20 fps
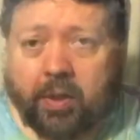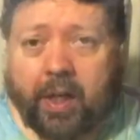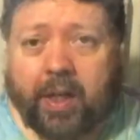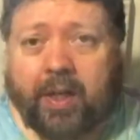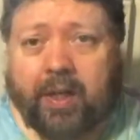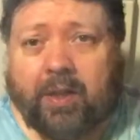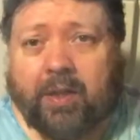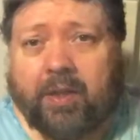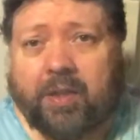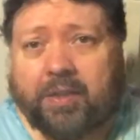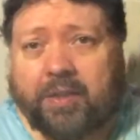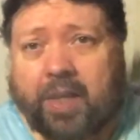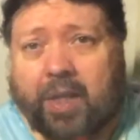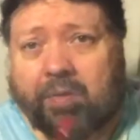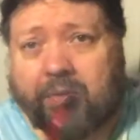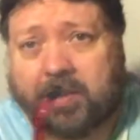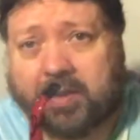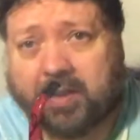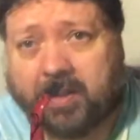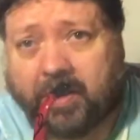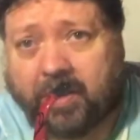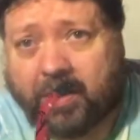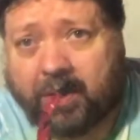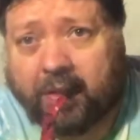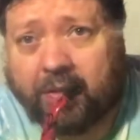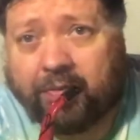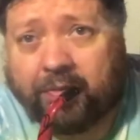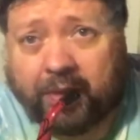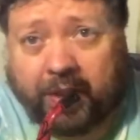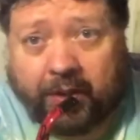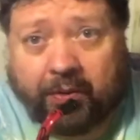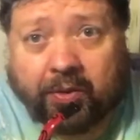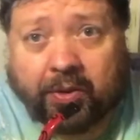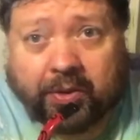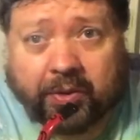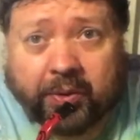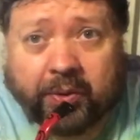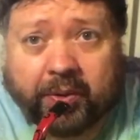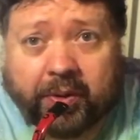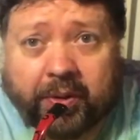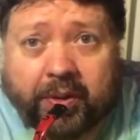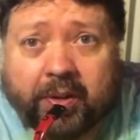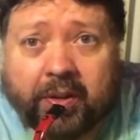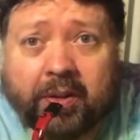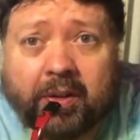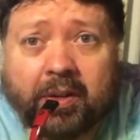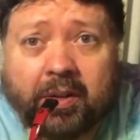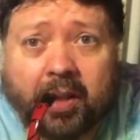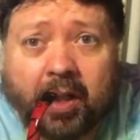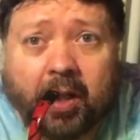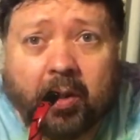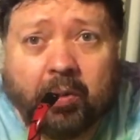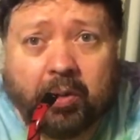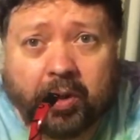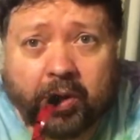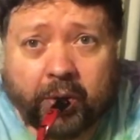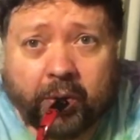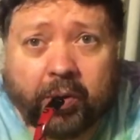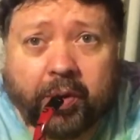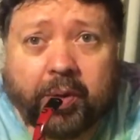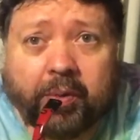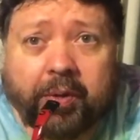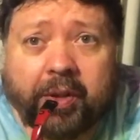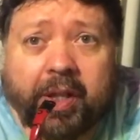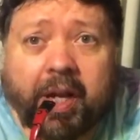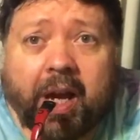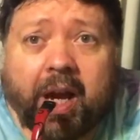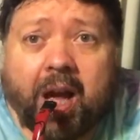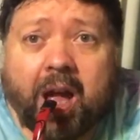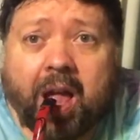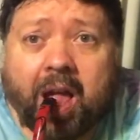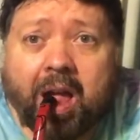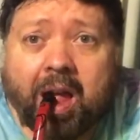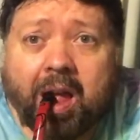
and it does have a tea flavor to it. I will agree with that.